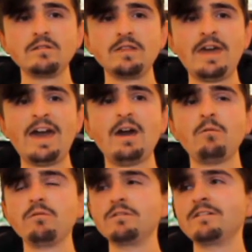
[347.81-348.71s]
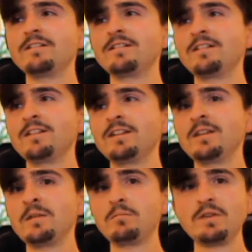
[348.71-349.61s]
how,
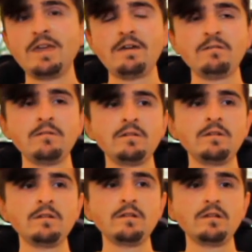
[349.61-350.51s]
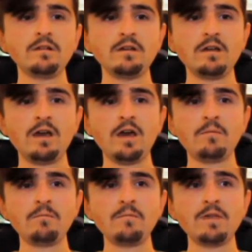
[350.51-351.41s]
but yeah.
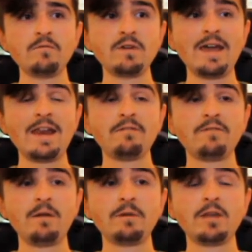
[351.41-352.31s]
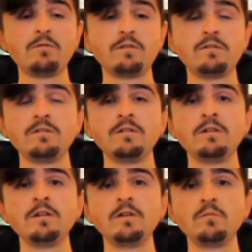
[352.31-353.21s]
If we can have family over,
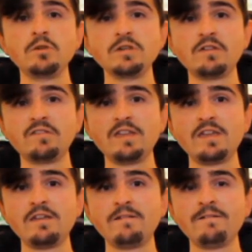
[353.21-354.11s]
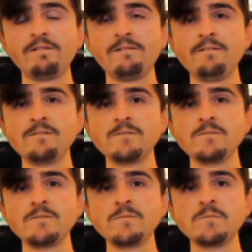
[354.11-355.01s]
we shall see.
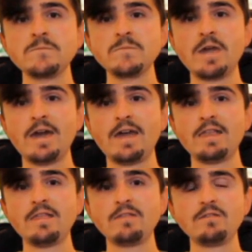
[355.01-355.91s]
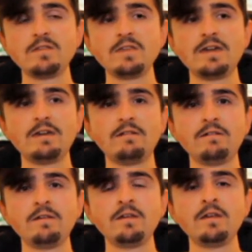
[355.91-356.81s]
And yeah,
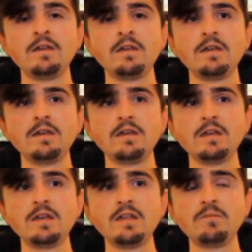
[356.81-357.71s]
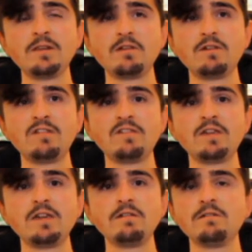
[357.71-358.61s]
it's been a crazy
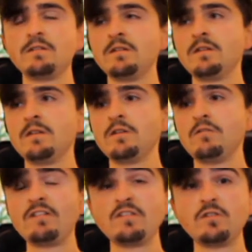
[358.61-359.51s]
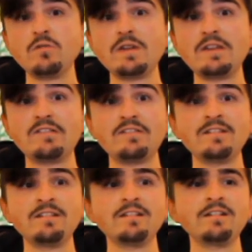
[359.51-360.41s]
year, crazy 2 years.
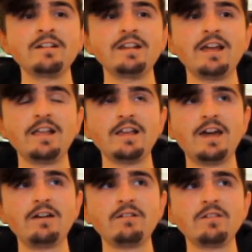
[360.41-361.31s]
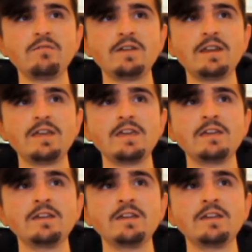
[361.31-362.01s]
Like, how can you really,